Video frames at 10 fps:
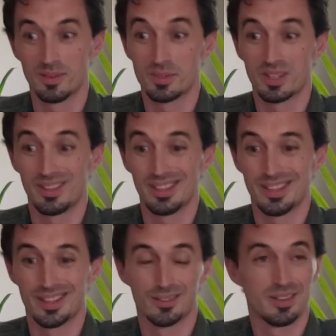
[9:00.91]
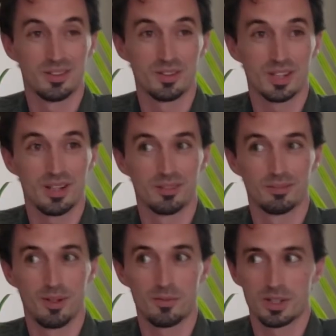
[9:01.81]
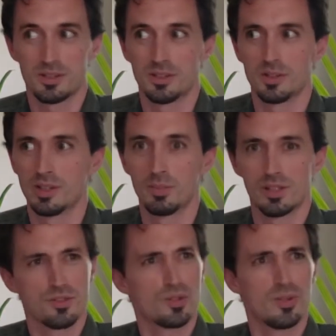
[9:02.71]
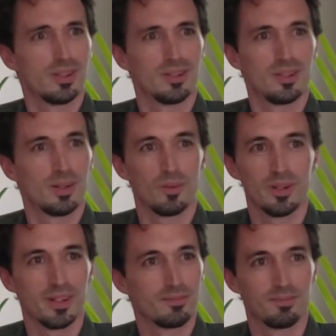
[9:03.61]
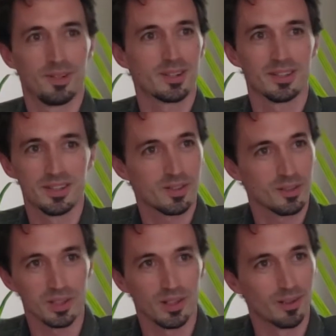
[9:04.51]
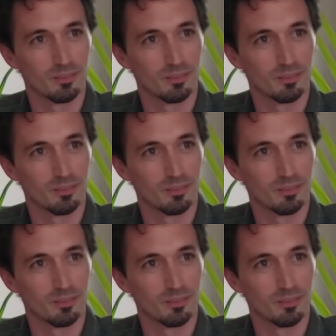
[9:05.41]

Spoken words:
suddenly there, and you just kind of all of a sudden you're in the middle of shooting, and you're like, where the fuck did this all start?